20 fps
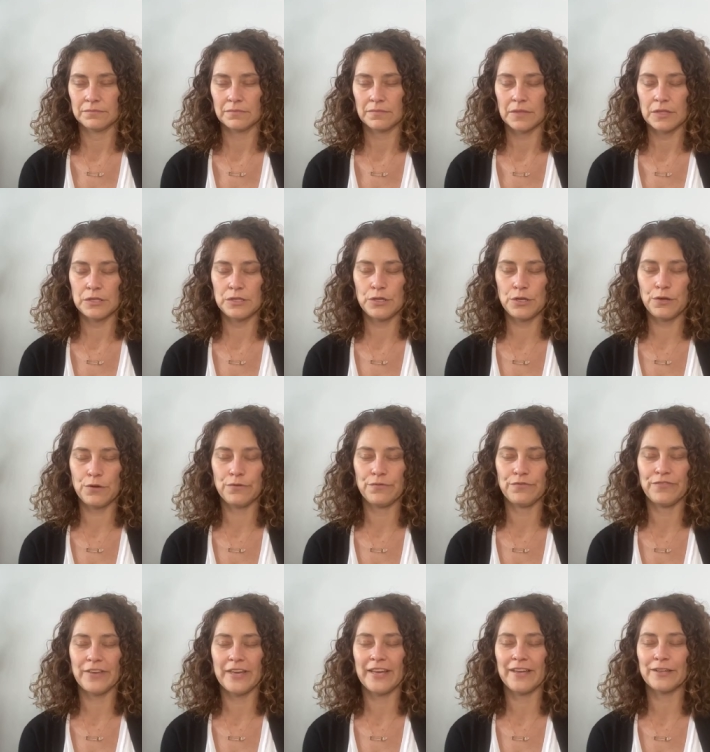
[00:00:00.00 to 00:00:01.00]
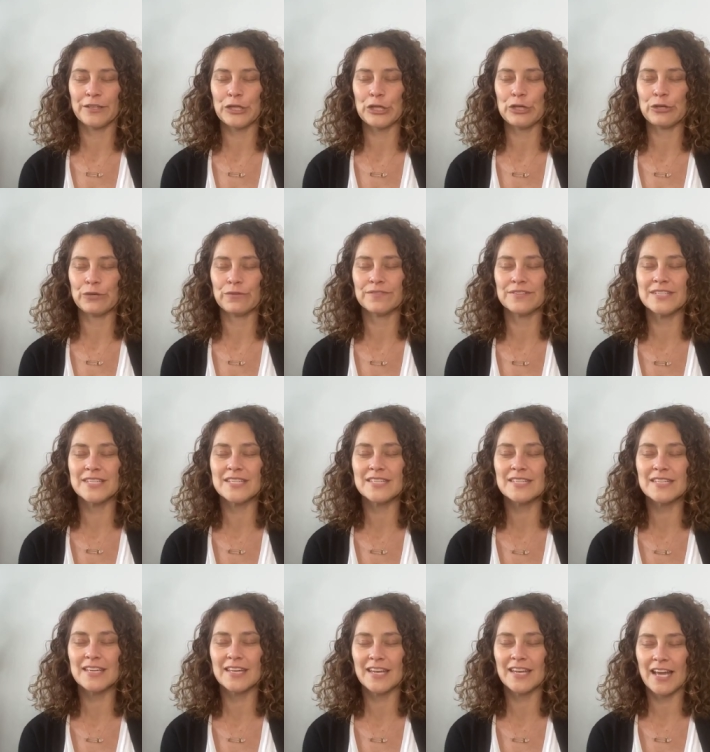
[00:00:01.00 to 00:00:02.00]
Do you feel you've
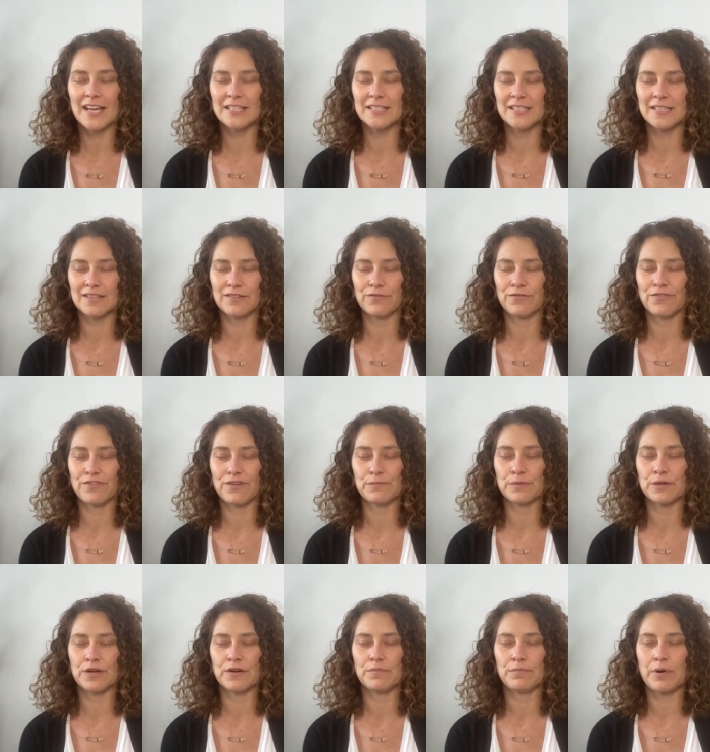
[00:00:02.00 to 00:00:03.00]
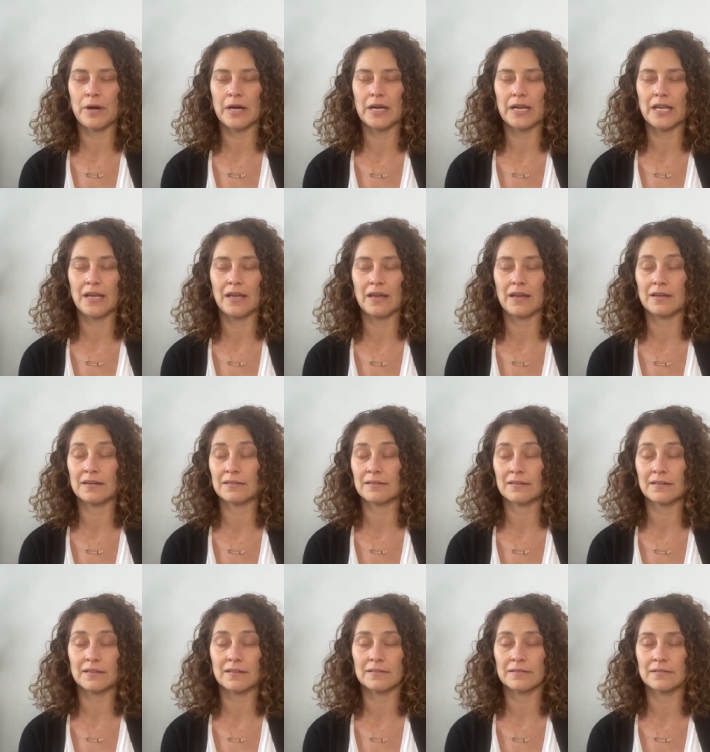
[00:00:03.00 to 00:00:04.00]
disconnected from your body and
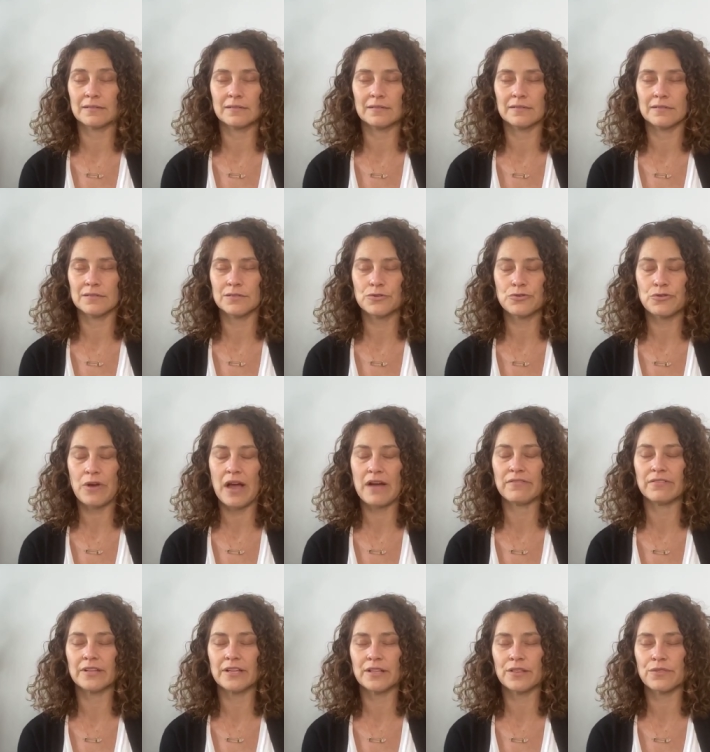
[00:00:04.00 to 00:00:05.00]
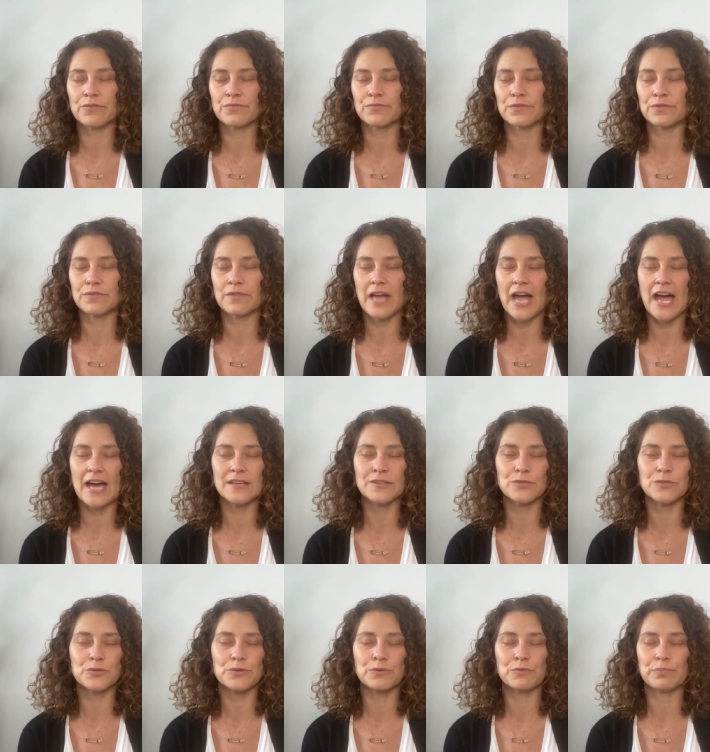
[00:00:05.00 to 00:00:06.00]
traveling through the
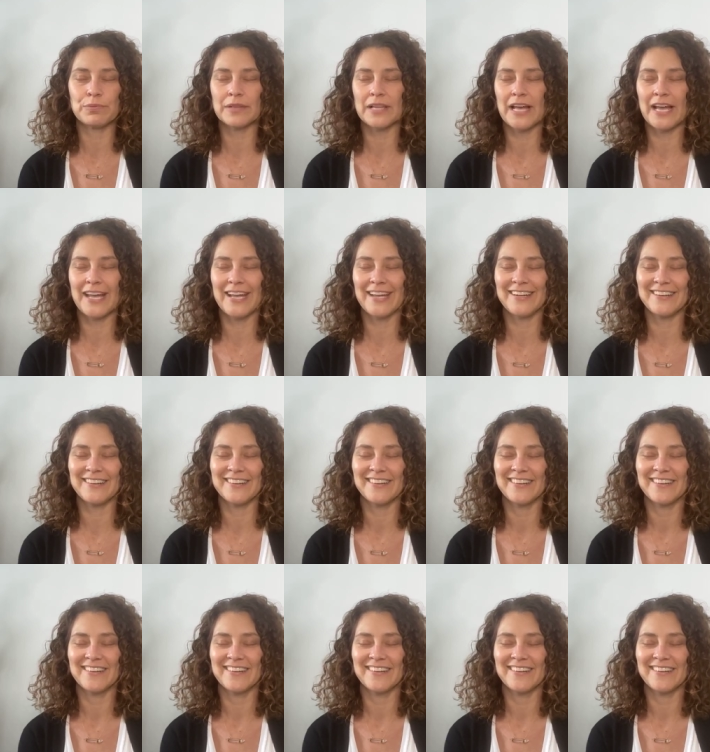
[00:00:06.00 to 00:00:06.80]
astral plane?